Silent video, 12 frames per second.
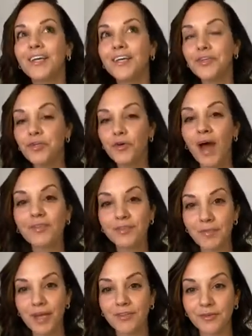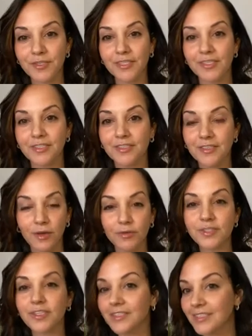You have to make
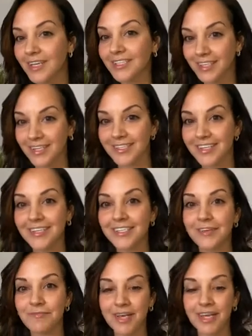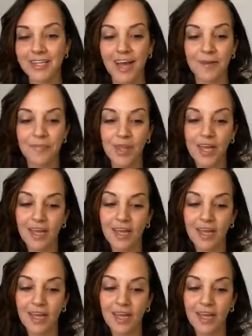those decisions. It doesn't mean that